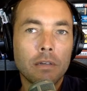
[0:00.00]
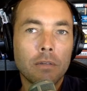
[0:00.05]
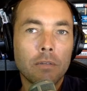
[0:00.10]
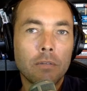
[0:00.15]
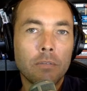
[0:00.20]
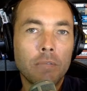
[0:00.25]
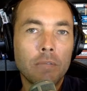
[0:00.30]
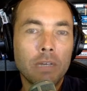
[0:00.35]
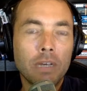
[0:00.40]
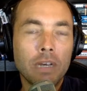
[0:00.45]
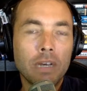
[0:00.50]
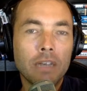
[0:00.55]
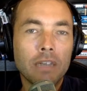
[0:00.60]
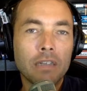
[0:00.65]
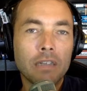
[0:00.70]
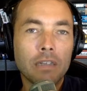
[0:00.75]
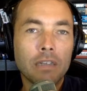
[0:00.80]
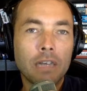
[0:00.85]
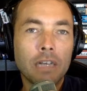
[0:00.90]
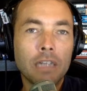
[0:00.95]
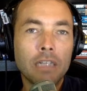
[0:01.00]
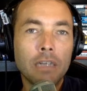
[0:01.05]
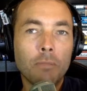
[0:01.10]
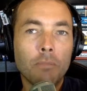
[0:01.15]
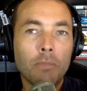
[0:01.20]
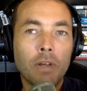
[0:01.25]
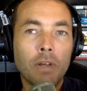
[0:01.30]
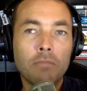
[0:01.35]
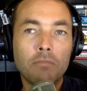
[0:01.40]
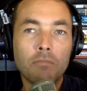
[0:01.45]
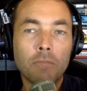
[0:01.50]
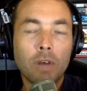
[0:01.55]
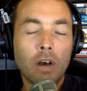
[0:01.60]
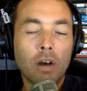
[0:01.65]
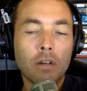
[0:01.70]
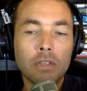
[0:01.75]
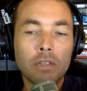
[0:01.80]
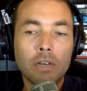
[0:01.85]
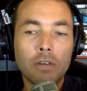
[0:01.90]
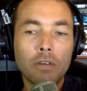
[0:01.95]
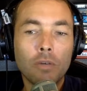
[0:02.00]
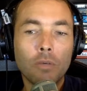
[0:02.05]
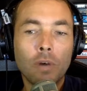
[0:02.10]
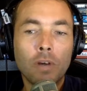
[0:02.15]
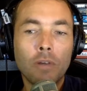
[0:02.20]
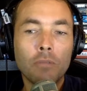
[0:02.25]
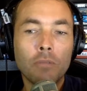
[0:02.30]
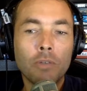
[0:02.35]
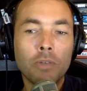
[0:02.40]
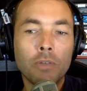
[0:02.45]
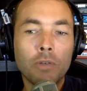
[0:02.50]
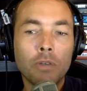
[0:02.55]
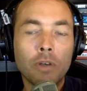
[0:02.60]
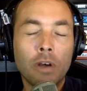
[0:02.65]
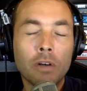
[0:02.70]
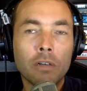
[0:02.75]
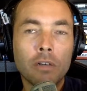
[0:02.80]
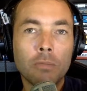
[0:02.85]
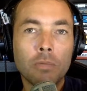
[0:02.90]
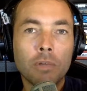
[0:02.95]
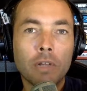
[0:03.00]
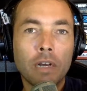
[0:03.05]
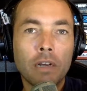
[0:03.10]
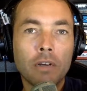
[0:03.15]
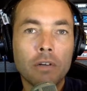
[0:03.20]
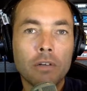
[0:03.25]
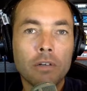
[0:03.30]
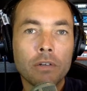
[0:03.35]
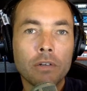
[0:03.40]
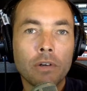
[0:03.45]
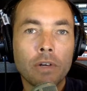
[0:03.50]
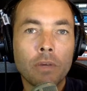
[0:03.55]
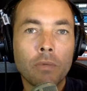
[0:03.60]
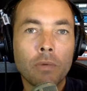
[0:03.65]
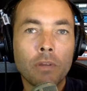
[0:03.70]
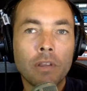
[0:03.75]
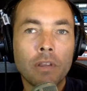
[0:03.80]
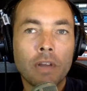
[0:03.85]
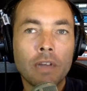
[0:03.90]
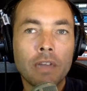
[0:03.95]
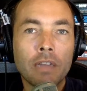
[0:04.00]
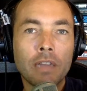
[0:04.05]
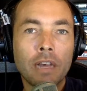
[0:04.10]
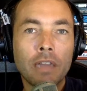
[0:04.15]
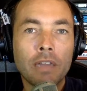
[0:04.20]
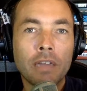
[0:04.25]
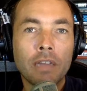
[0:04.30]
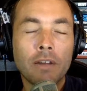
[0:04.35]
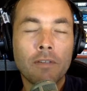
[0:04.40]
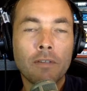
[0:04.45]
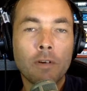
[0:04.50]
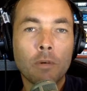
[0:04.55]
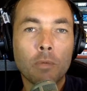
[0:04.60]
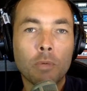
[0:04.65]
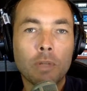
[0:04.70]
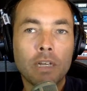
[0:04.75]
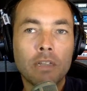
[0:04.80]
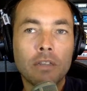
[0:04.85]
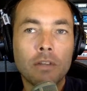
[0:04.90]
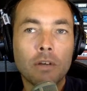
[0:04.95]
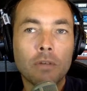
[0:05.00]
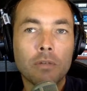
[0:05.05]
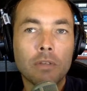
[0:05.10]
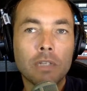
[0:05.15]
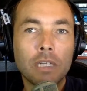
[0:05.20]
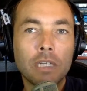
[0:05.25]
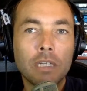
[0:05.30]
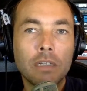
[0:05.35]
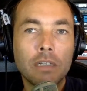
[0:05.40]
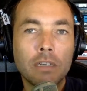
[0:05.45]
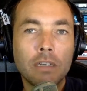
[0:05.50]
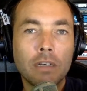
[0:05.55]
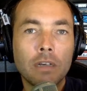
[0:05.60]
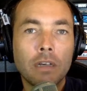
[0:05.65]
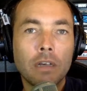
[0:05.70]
Because I'll tell you what, when you talk to players or anyone like that have ever played in those leagues,